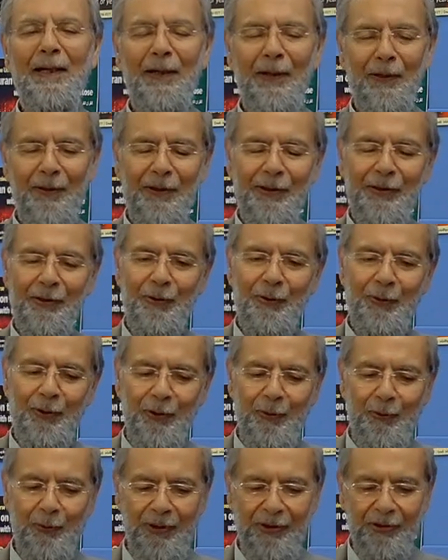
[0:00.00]
Okay, so
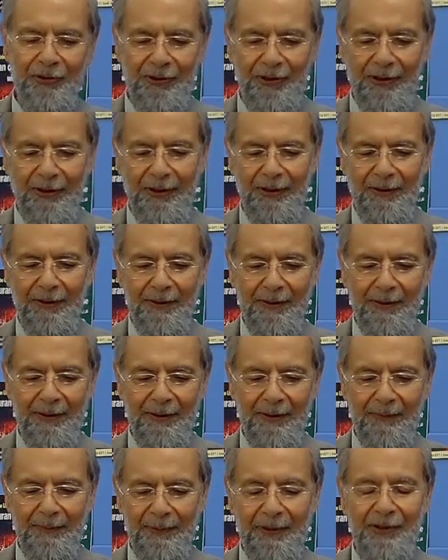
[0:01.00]
the
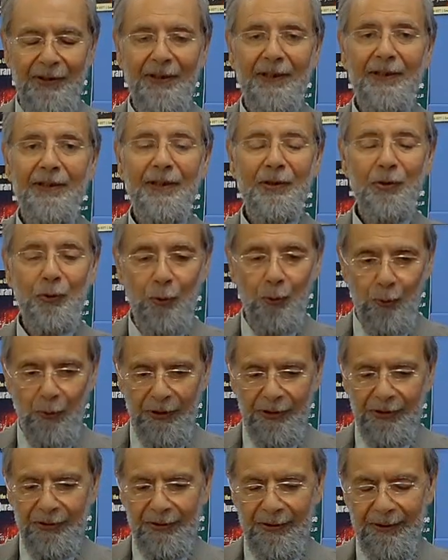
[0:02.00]
question, basically there are two
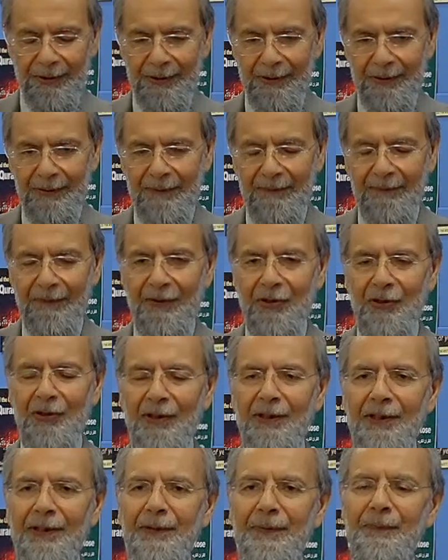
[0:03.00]
questions.
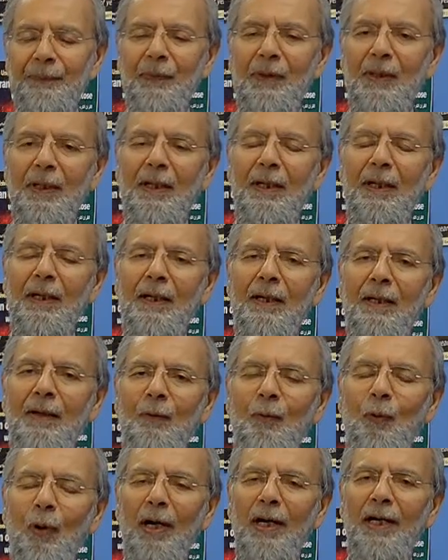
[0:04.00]
Firstly,
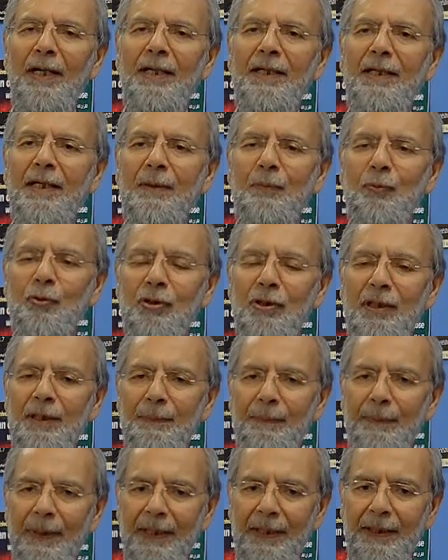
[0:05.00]
why are
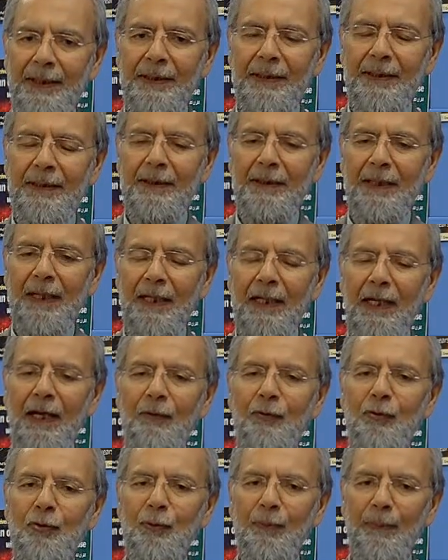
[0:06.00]
Muslim men
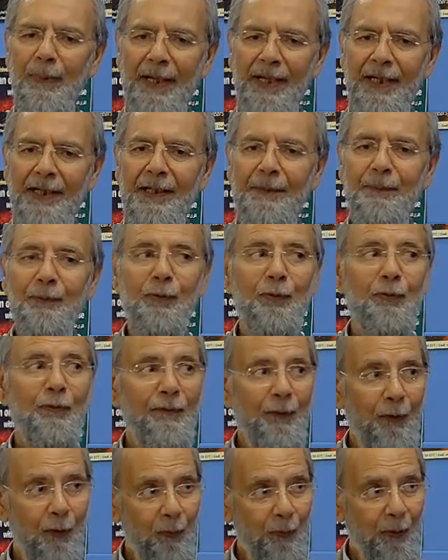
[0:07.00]
allowed to marry up to
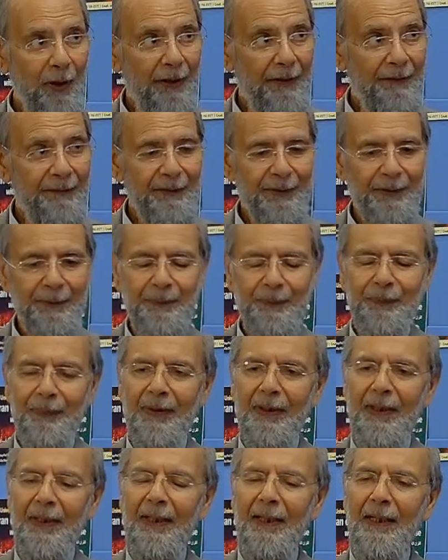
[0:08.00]
4 wives?
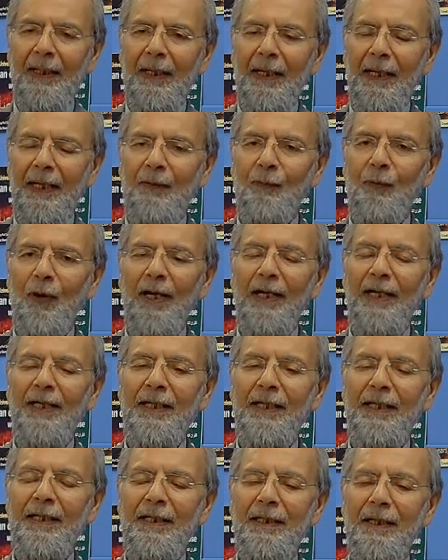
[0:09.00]
And
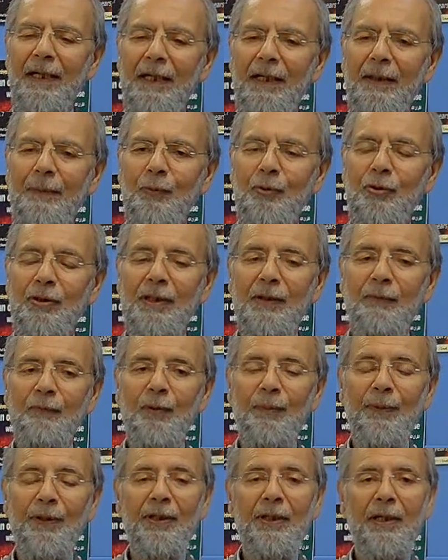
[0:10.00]
why are Muslim
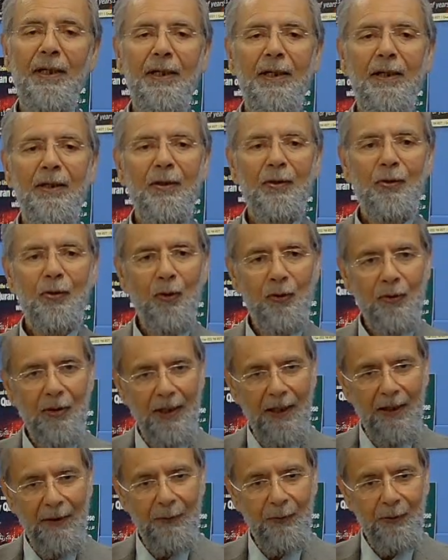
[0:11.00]
women not
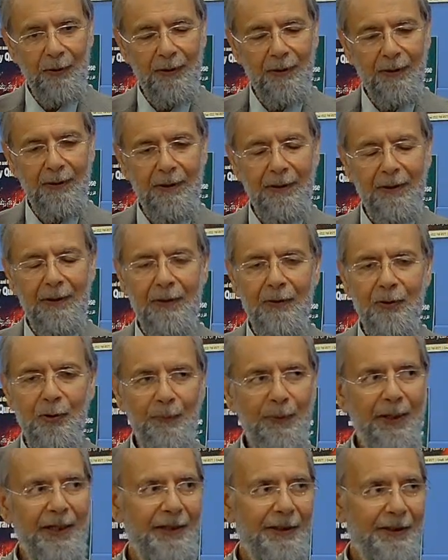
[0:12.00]
allowed to
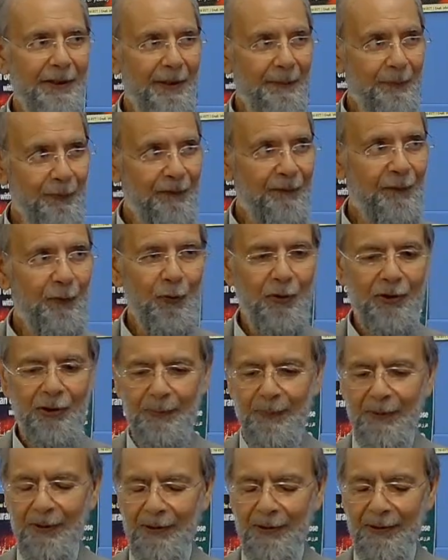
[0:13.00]
marry up to 4
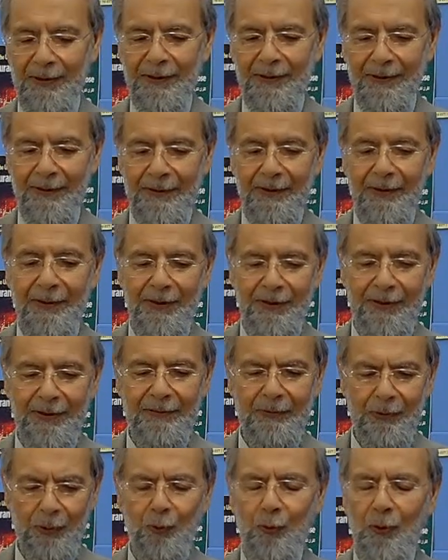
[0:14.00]
husbands? These
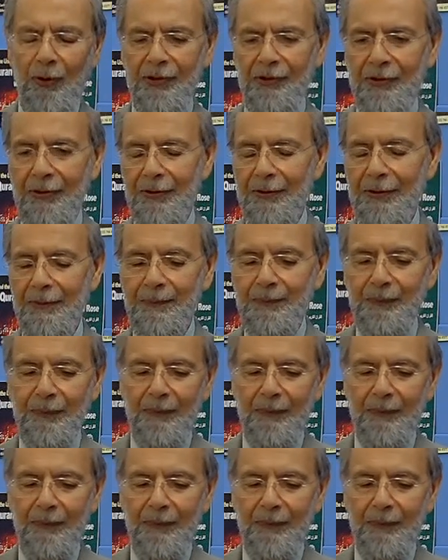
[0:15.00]
two questions.